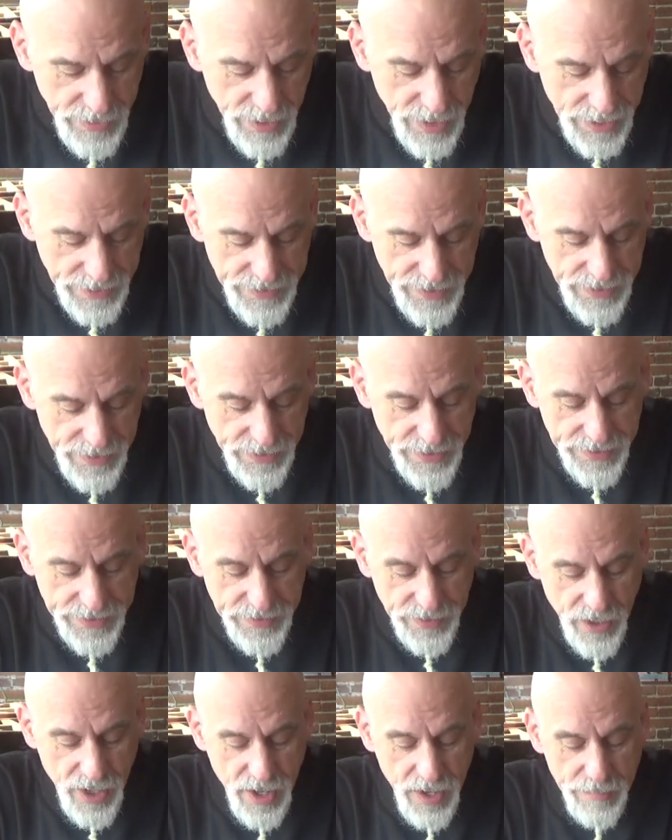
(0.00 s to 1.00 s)
I kind of like
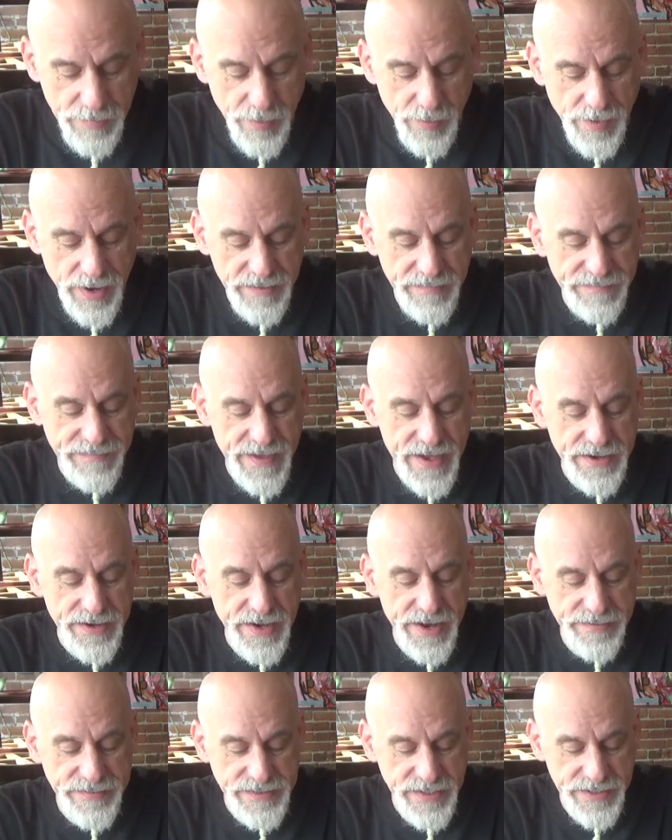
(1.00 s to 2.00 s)
it all, but what I've found,
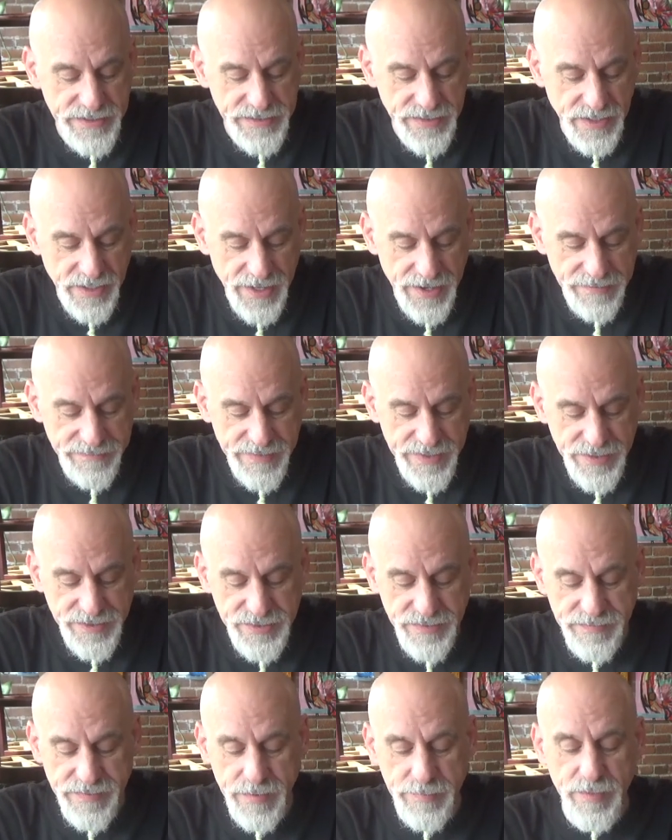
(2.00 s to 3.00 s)
and I've said this in a lot of
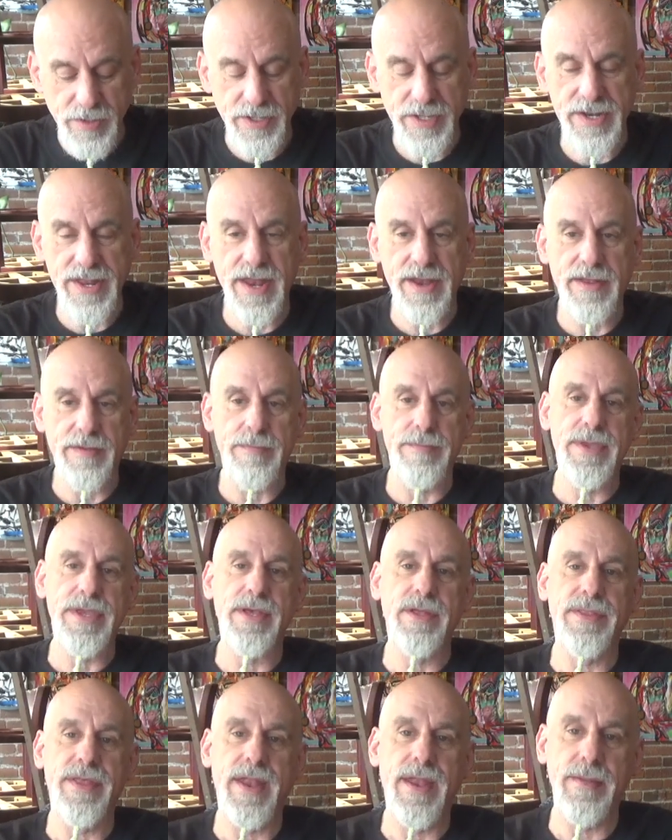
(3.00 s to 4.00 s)
videos, if I'm looking at a
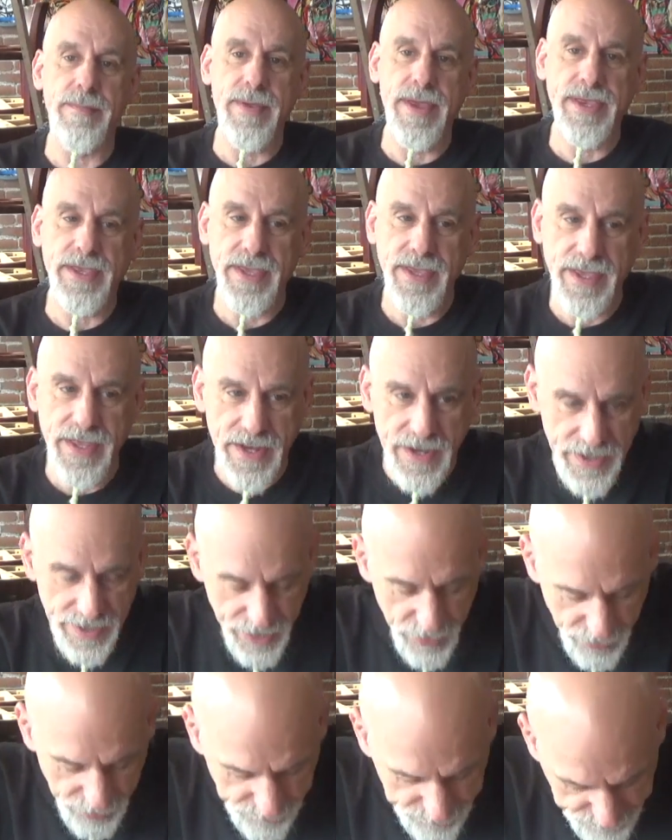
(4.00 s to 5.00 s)
meal that I'm making
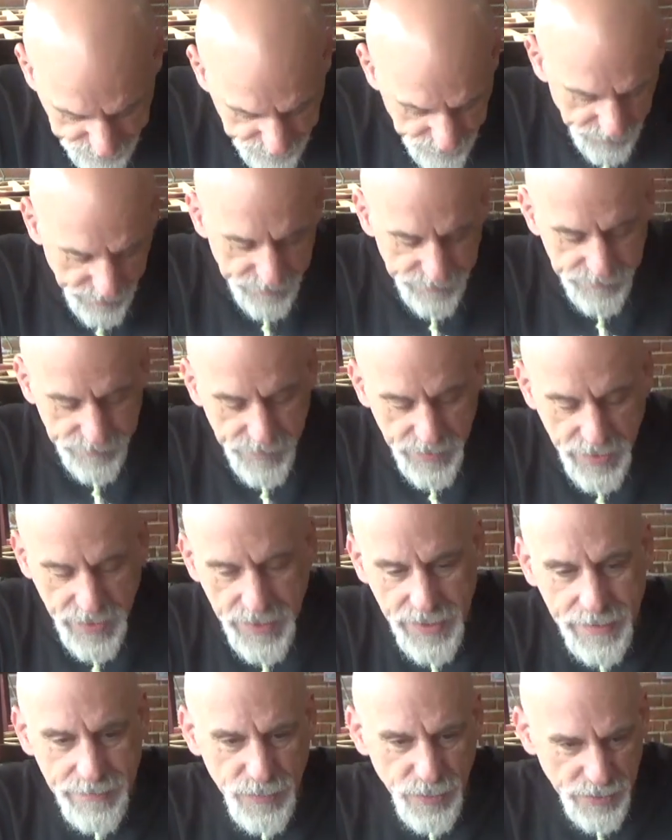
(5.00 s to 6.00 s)
or
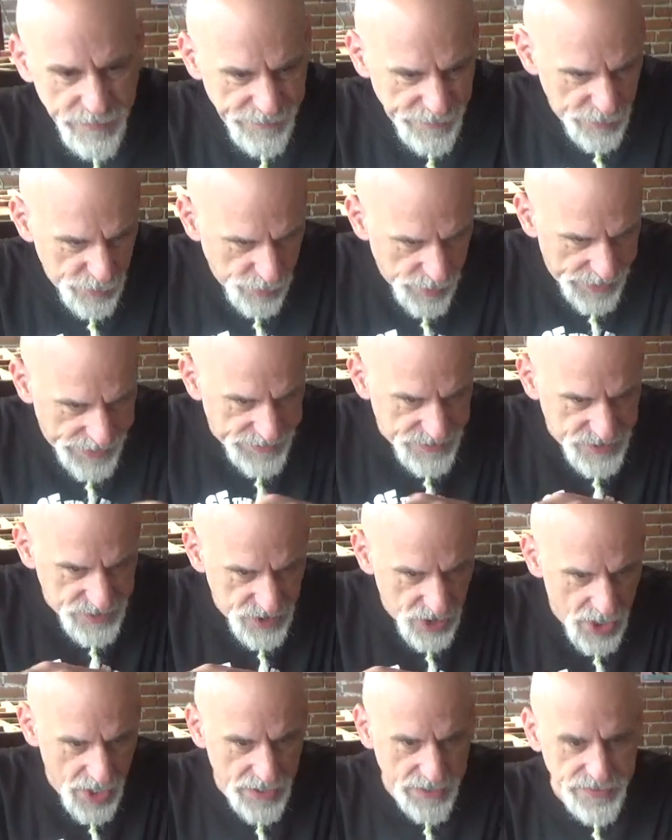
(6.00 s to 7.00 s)
looking for the right
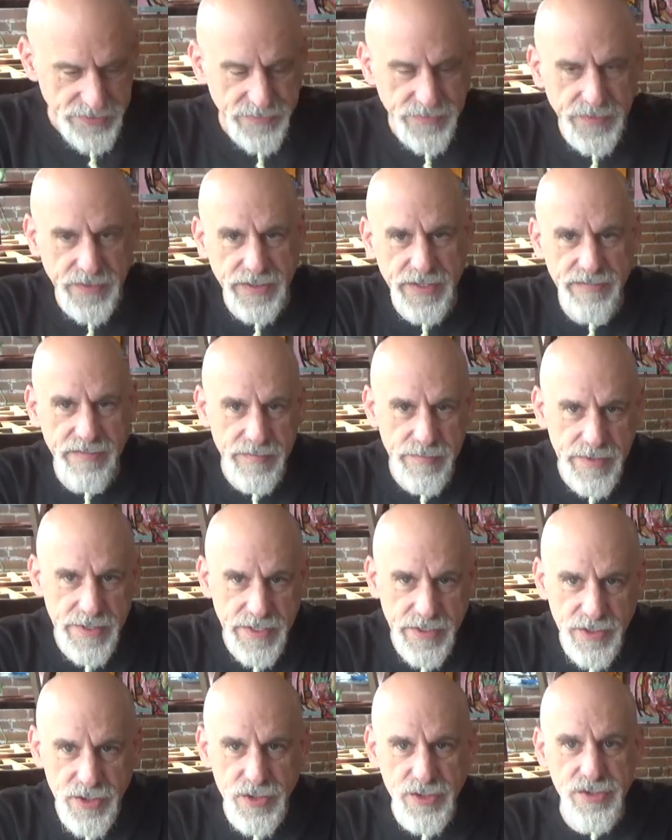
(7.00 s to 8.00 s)
sauce for a given
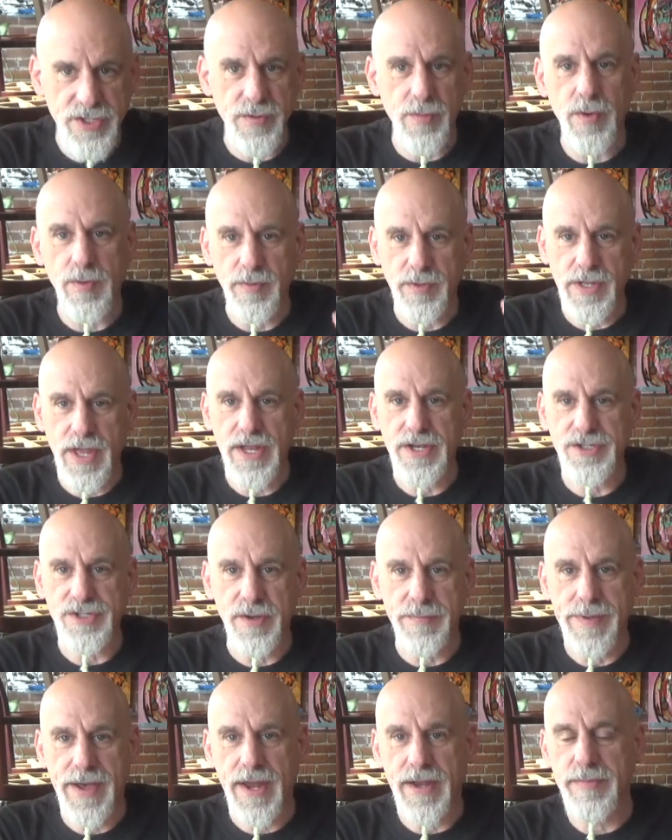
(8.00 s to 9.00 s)
meal, usually one will kind of
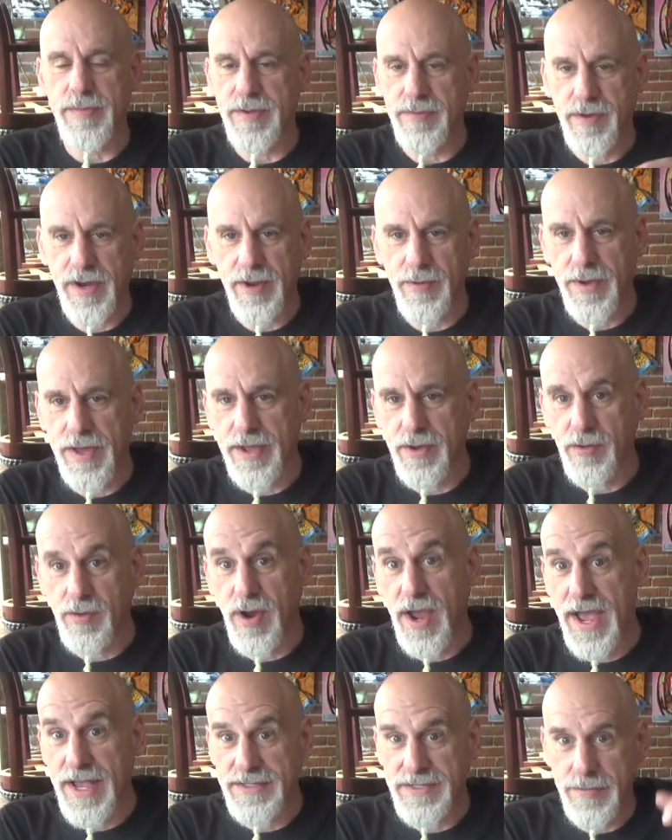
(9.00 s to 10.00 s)
jump out at me right away.
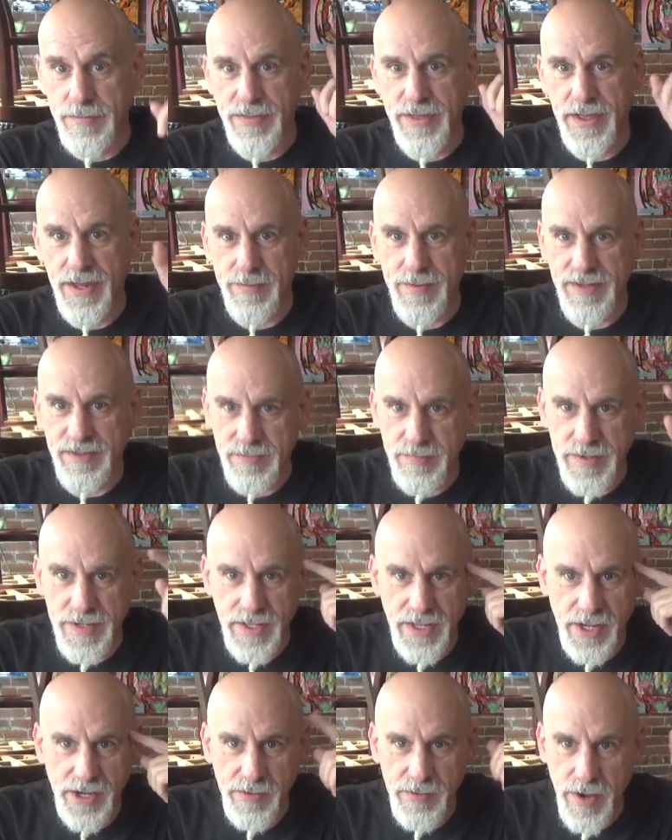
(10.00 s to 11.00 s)
Or as I'm thinking about the
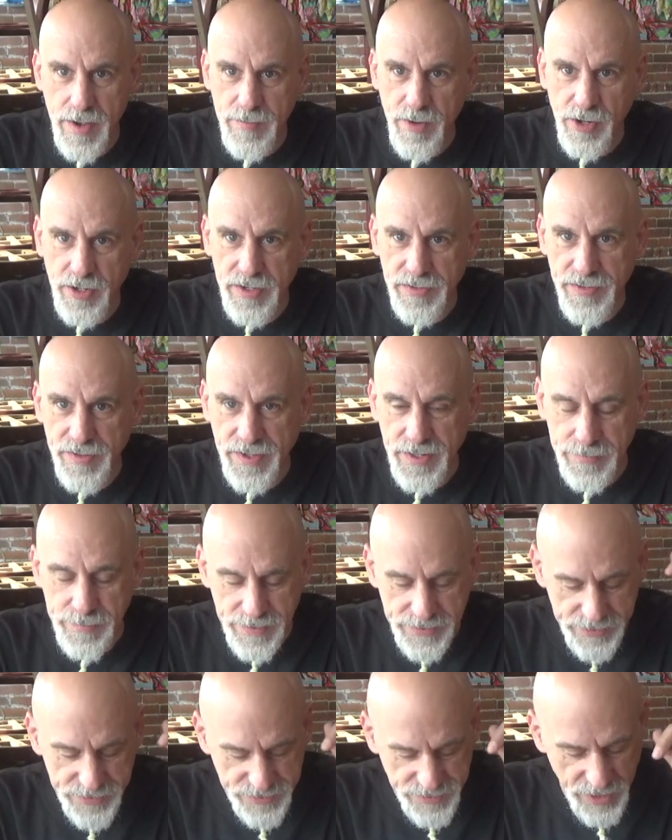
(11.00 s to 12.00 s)
meal, I'm already thinking
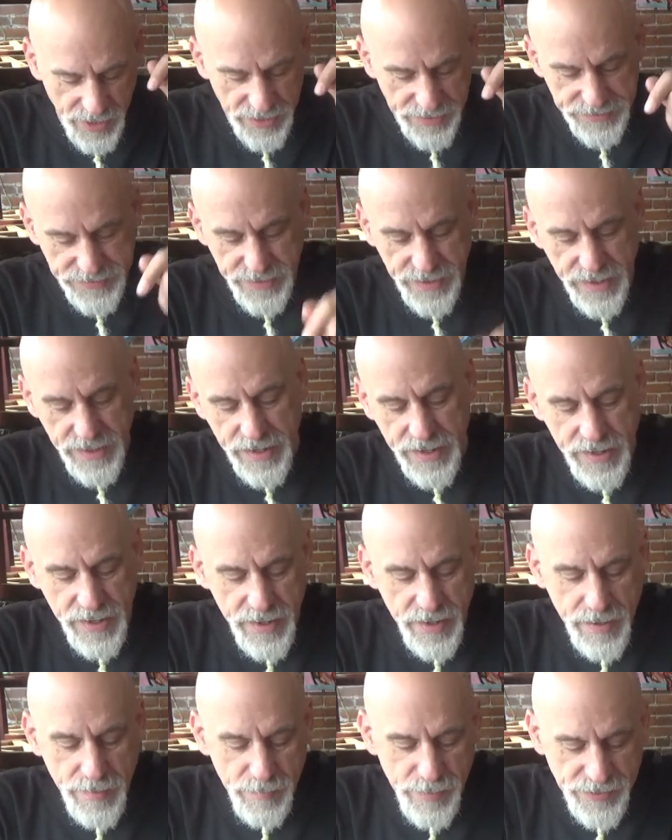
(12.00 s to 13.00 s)
about the sauce.
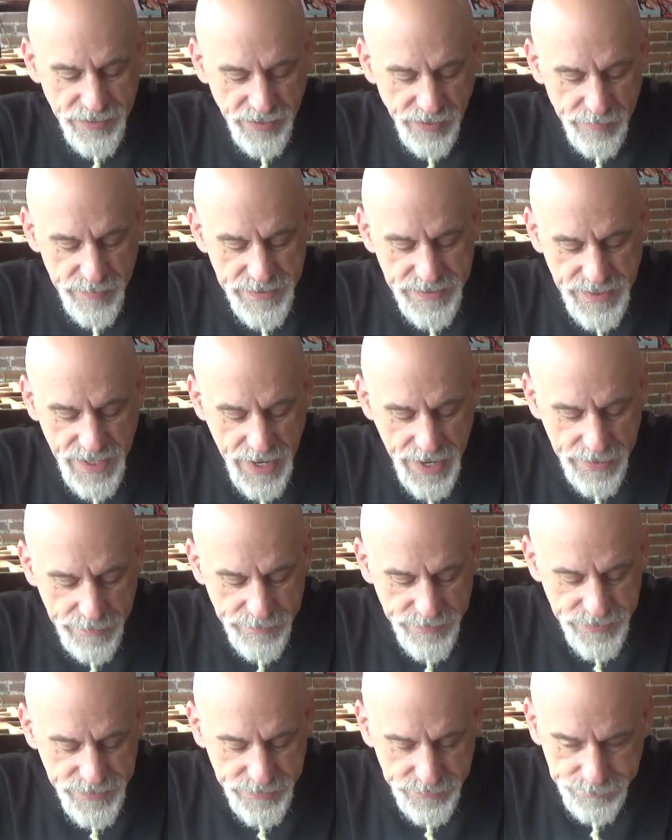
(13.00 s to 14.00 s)
But there have been
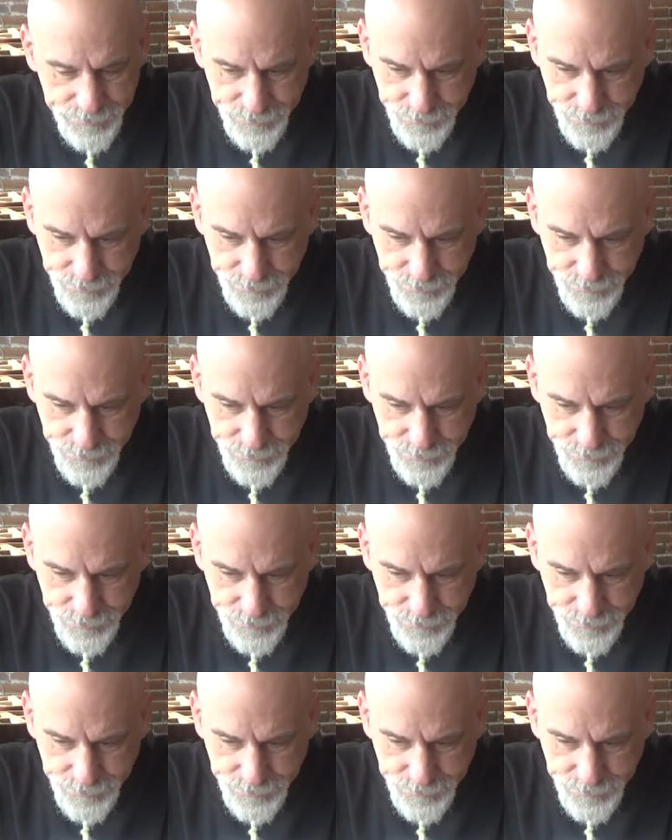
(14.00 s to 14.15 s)
times,